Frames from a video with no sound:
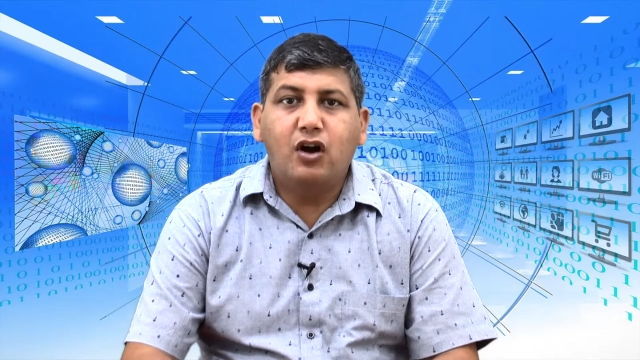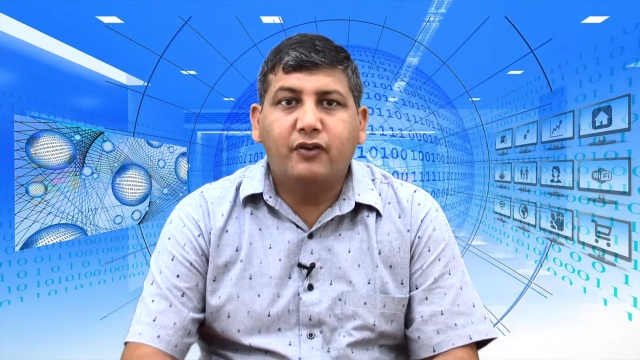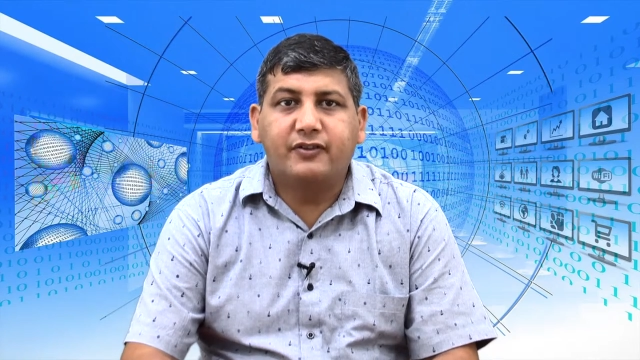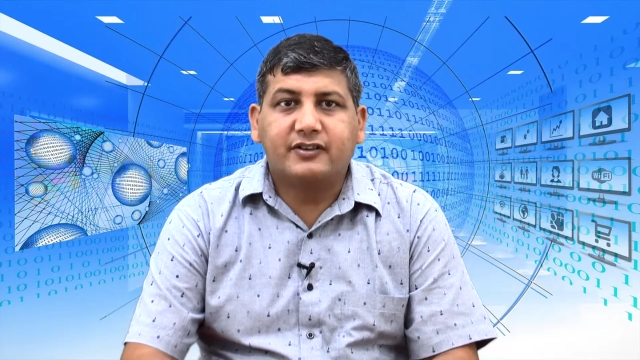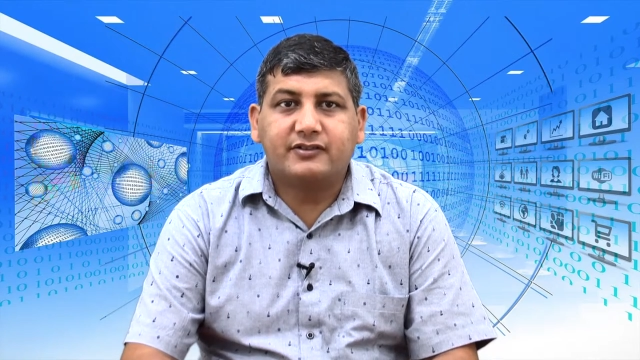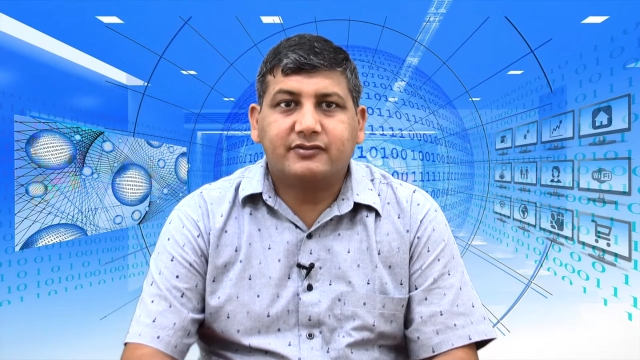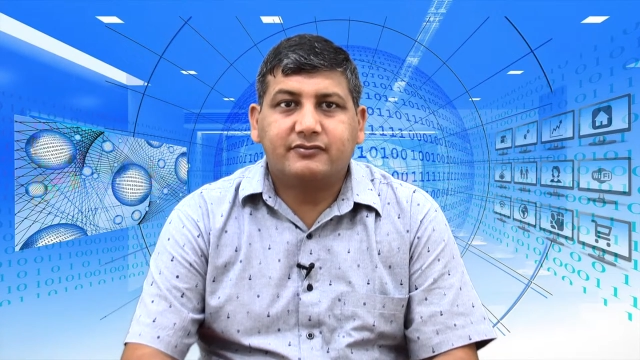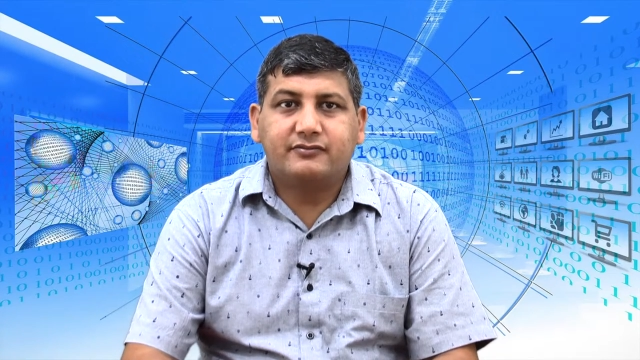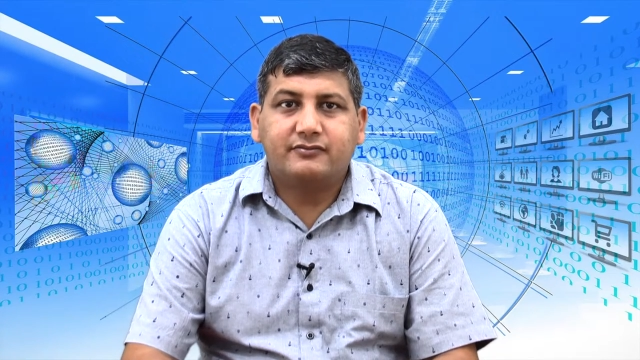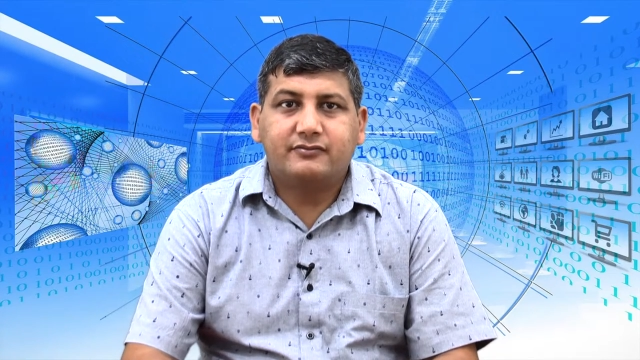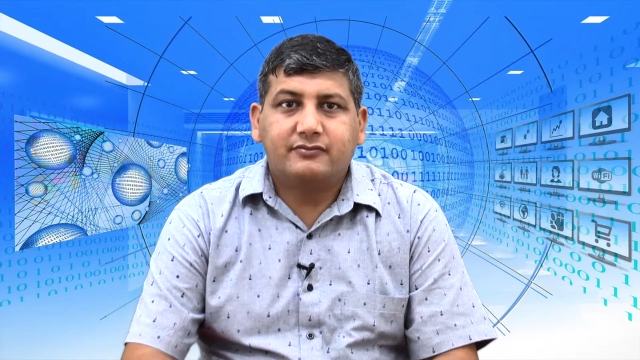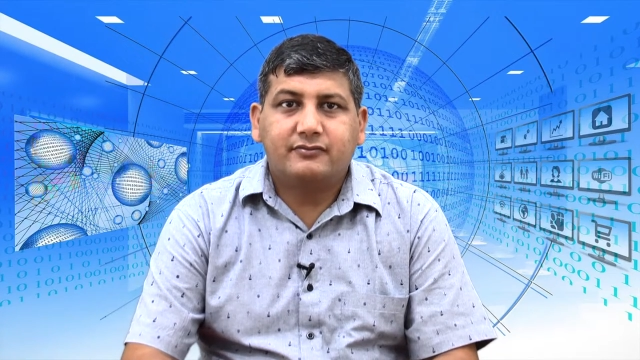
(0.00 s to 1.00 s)
Office.
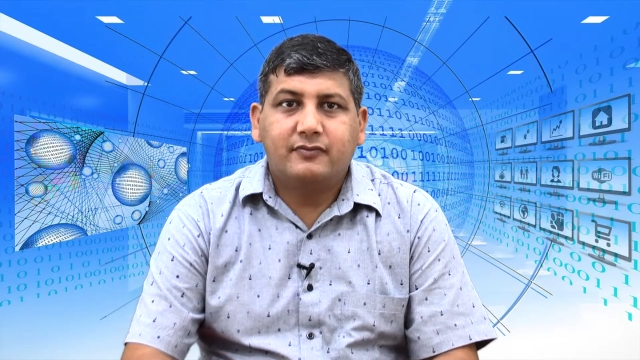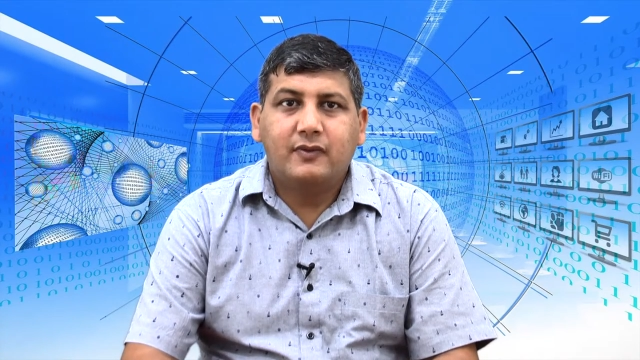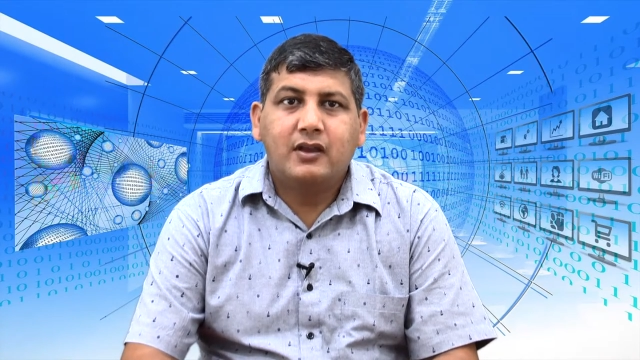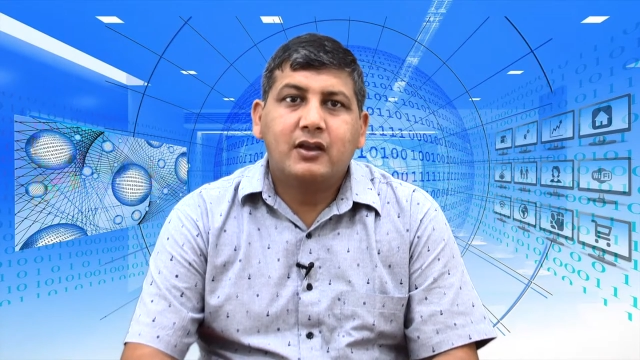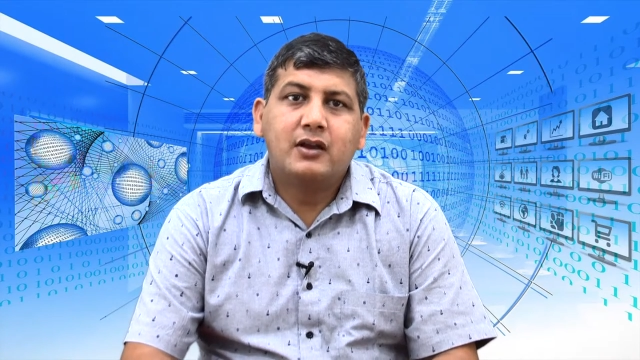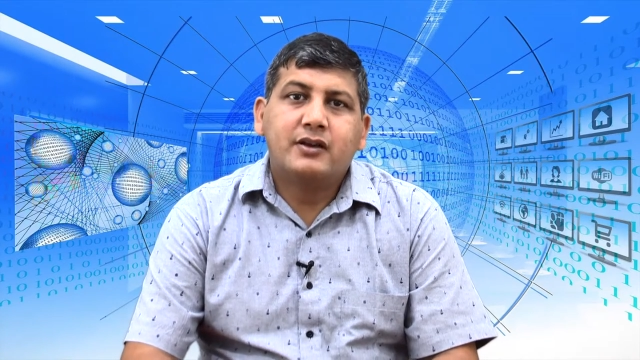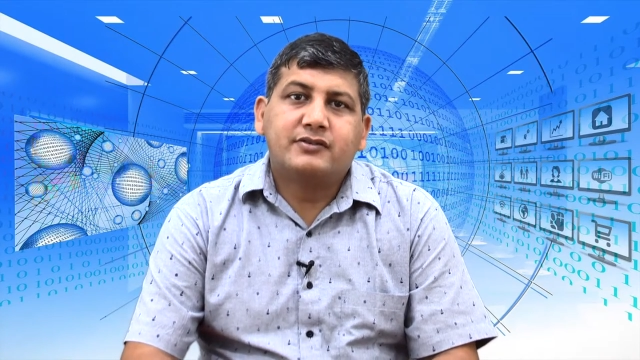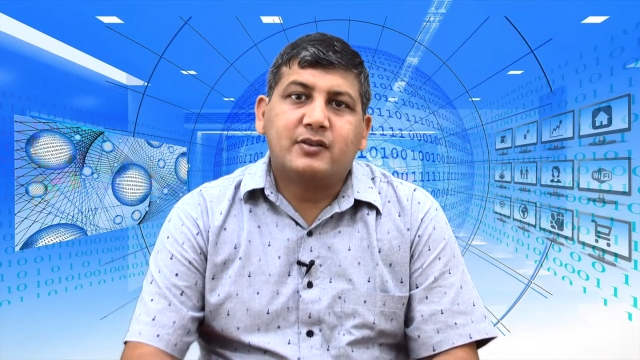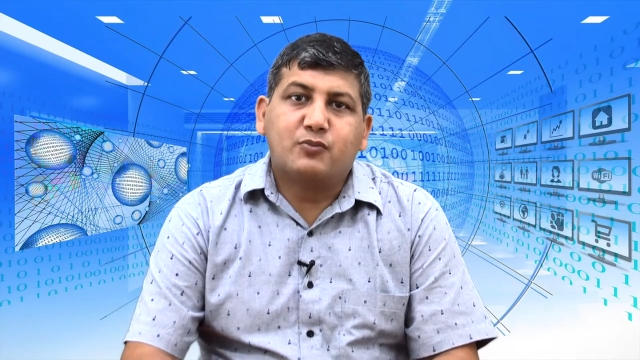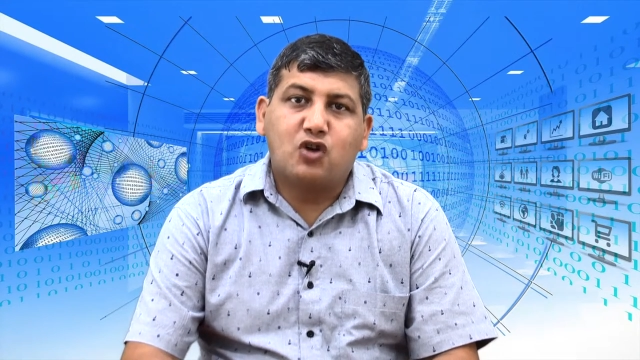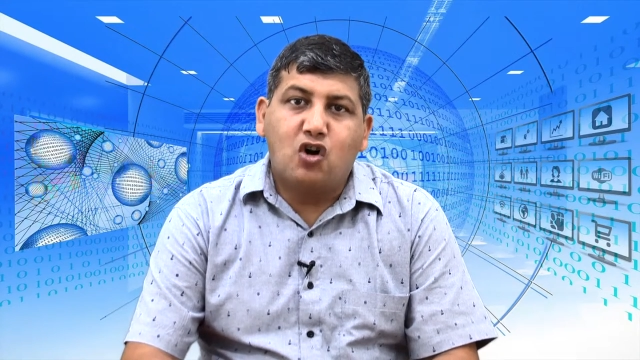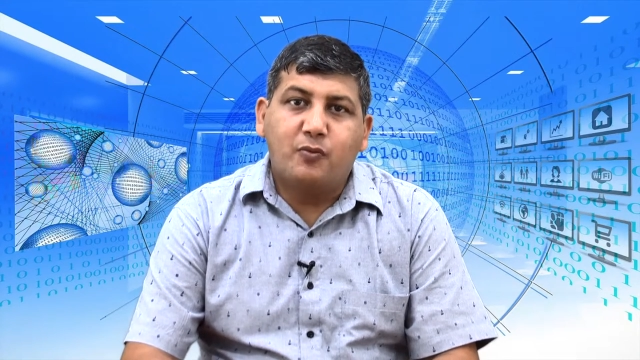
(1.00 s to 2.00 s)

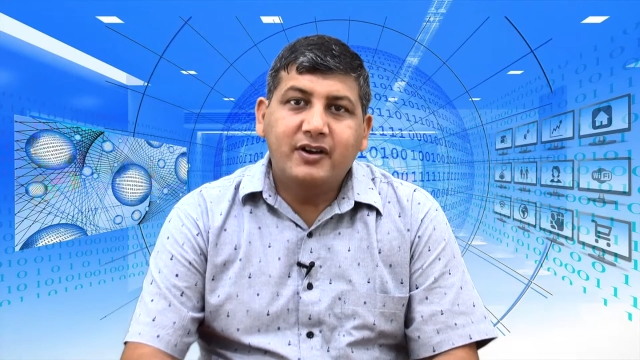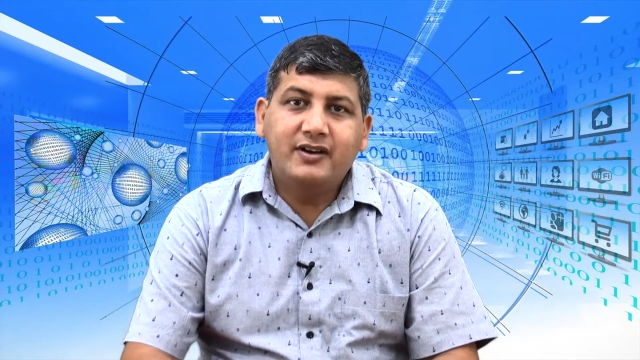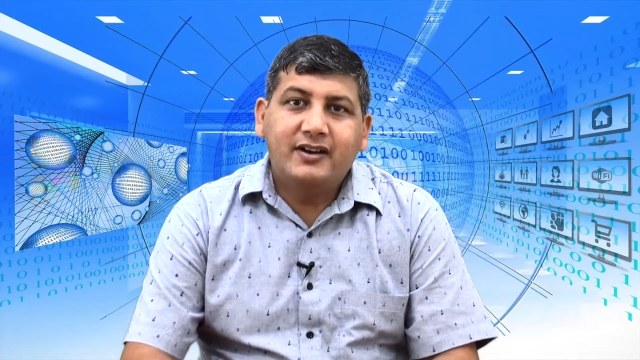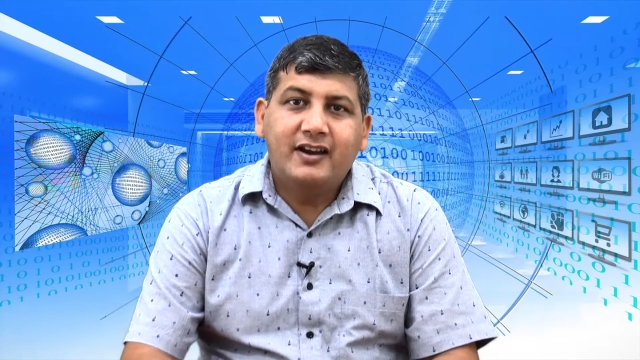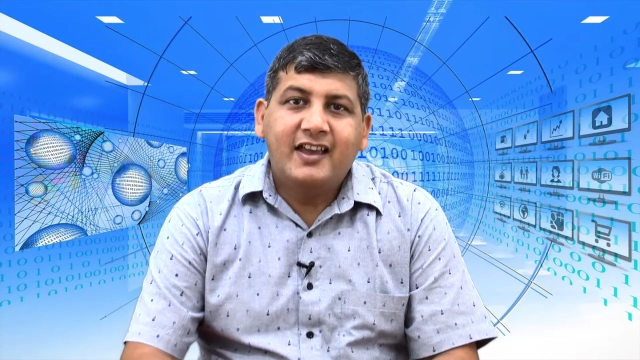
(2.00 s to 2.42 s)
Some common